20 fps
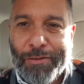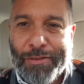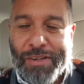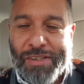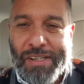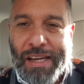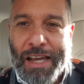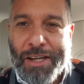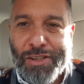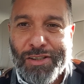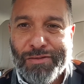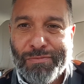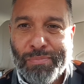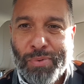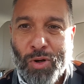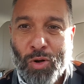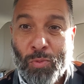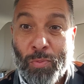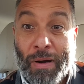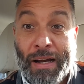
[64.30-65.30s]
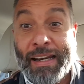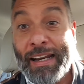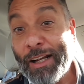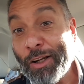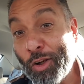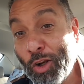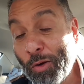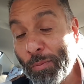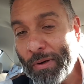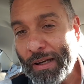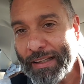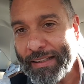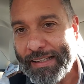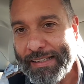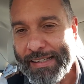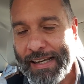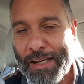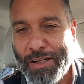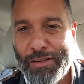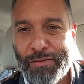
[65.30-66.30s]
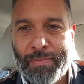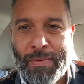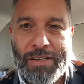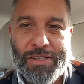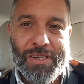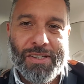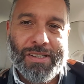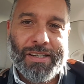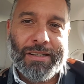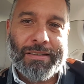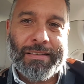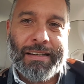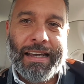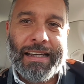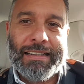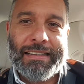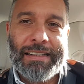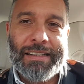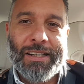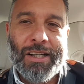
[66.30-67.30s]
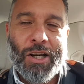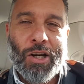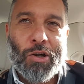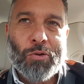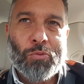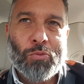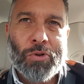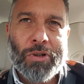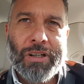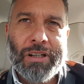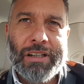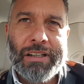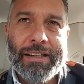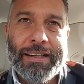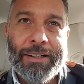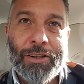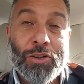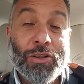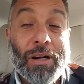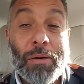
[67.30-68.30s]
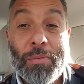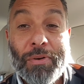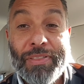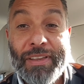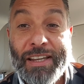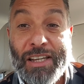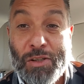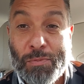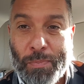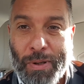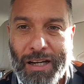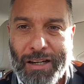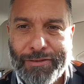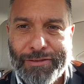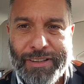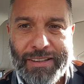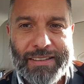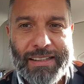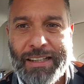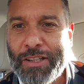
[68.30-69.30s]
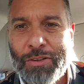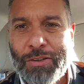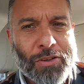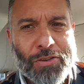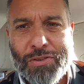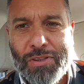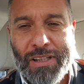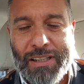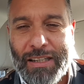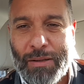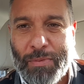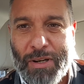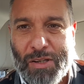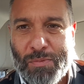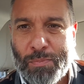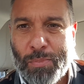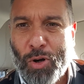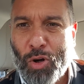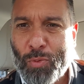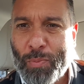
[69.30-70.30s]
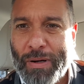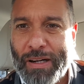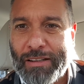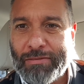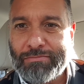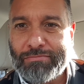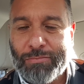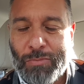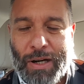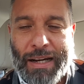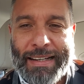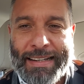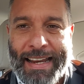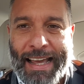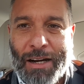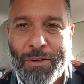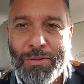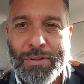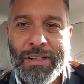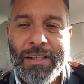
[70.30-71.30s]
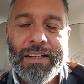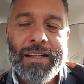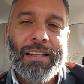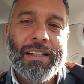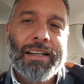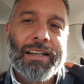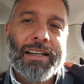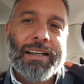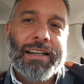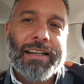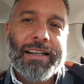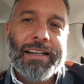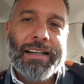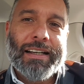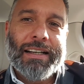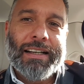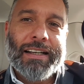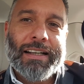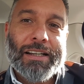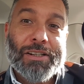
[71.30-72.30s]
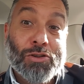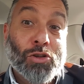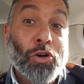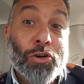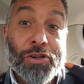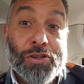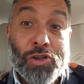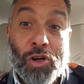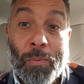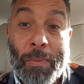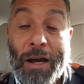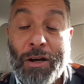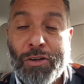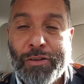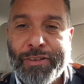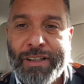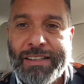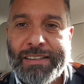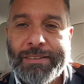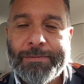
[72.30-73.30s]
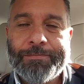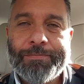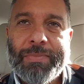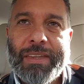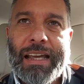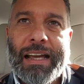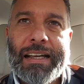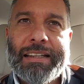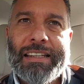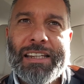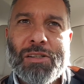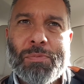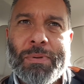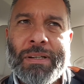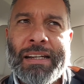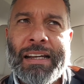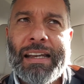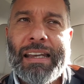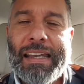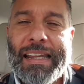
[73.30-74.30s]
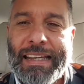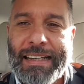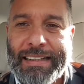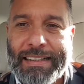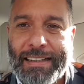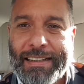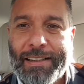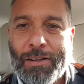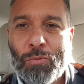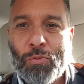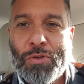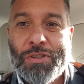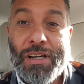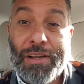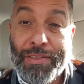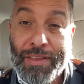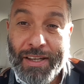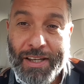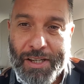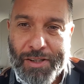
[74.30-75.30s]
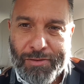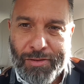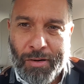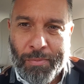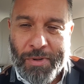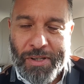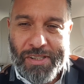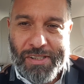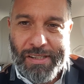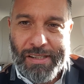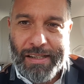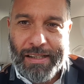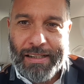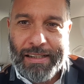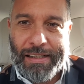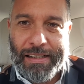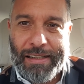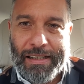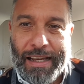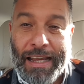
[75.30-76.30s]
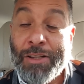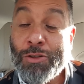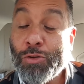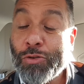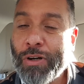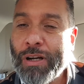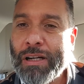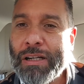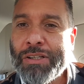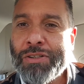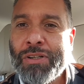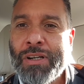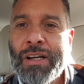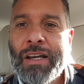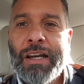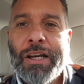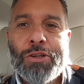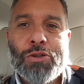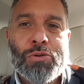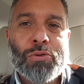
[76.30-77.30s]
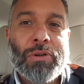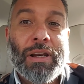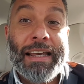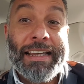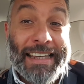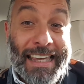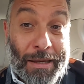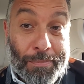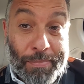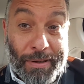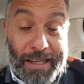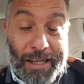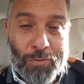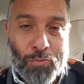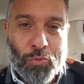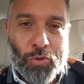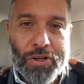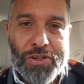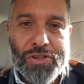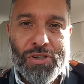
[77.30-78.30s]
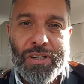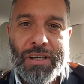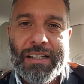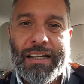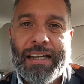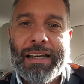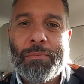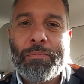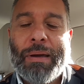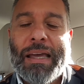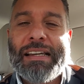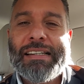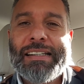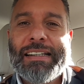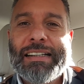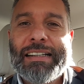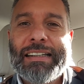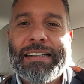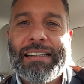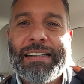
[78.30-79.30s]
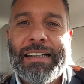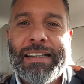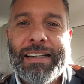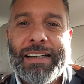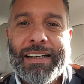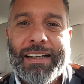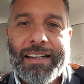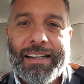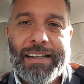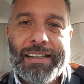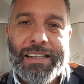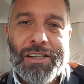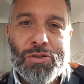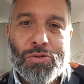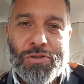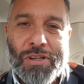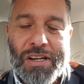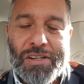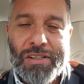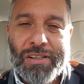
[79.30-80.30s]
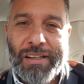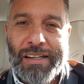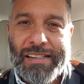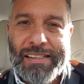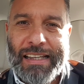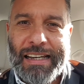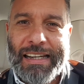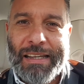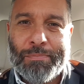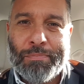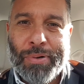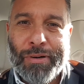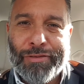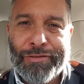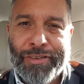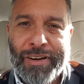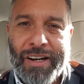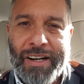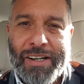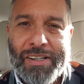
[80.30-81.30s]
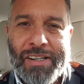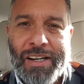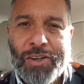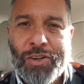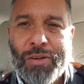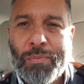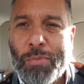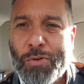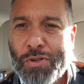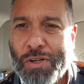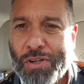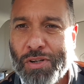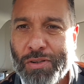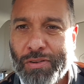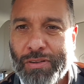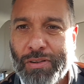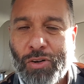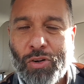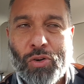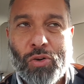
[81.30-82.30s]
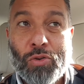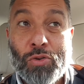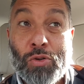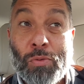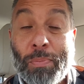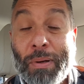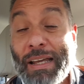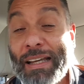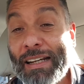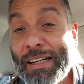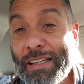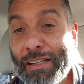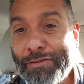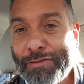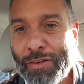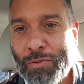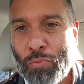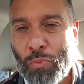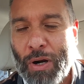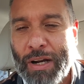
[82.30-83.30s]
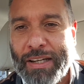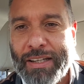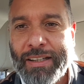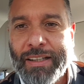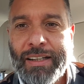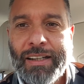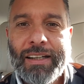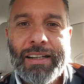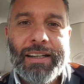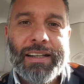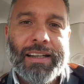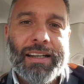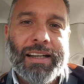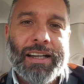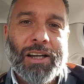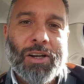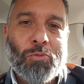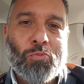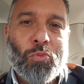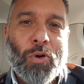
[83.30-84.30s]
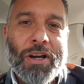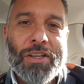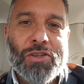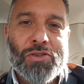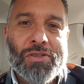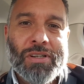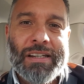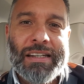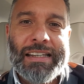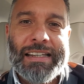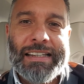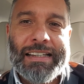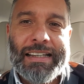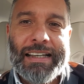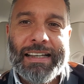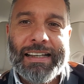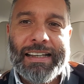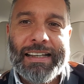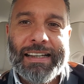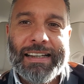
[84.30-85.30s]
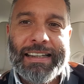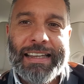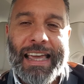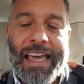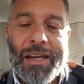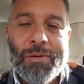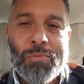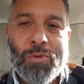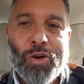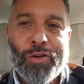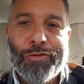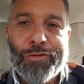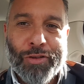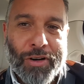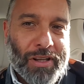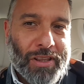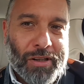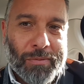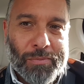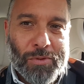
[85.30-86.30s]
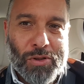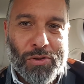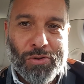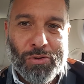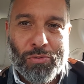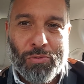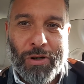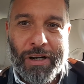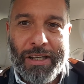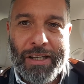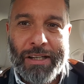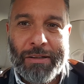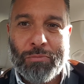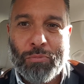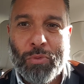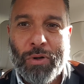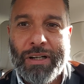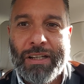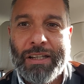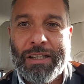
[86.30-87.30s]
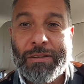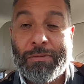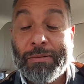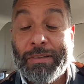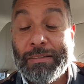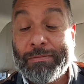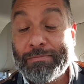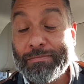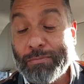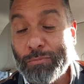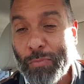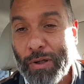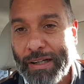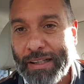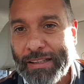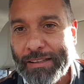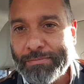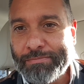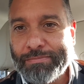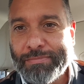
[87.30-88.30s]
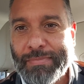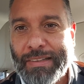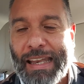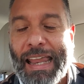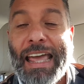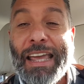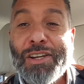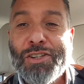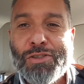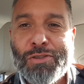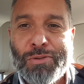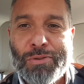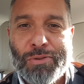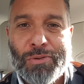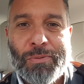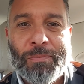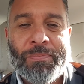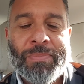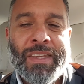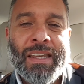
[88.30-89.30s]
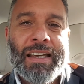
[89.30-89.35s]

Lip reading: of the size of Pogba and a club like the size of Manchester United, where not everything is perfect and you're not seeing the best Pogba right now, stories come out of it. And there's been a leak, which I think is from his entourage, to L'Equipe, in which basically the suggestion is that he prefers another position or to play in a different way. Why doesn't he get more freedom to do what he likes to do?